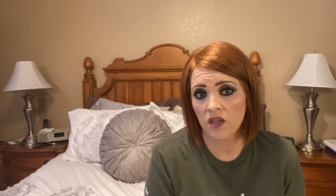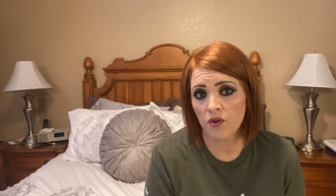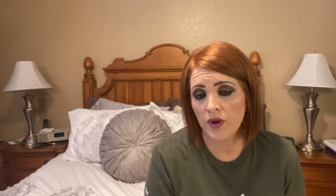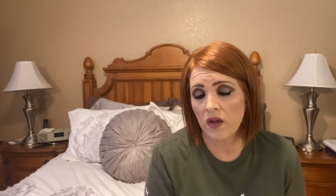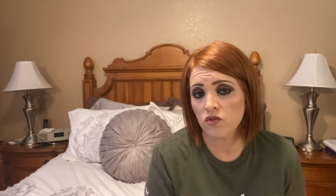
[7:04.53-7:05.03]

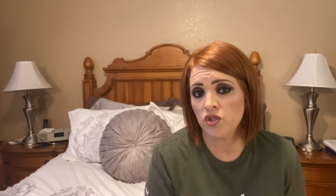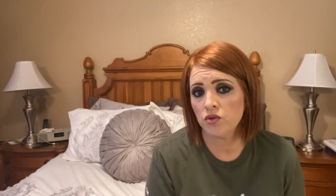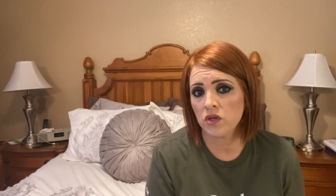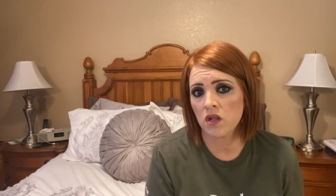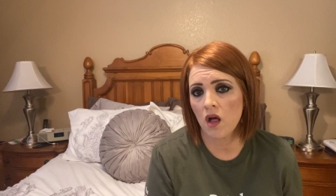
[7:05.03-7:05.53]
Around 2
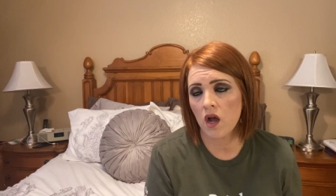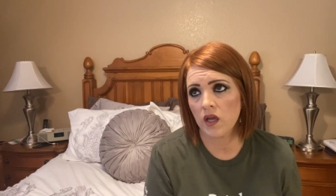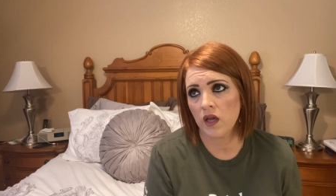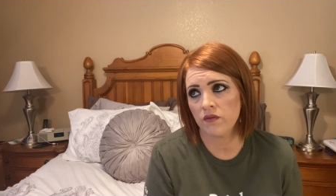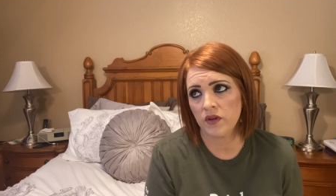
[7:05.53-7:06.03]
o'clock
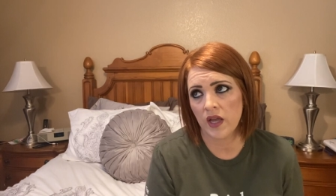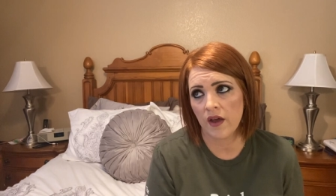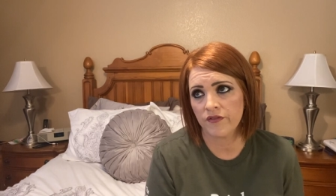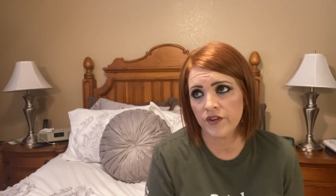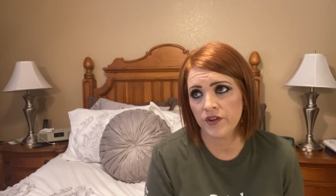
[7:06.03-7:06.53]
every
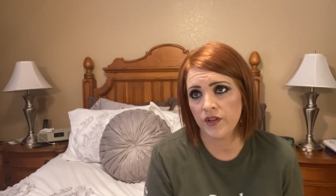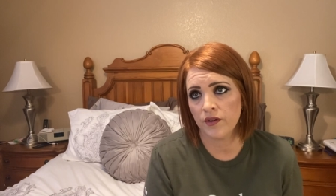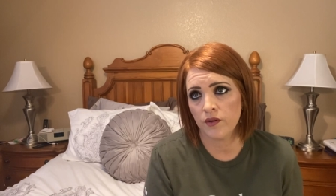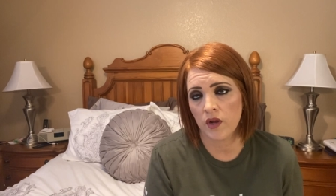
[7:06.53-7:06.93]
afternoon,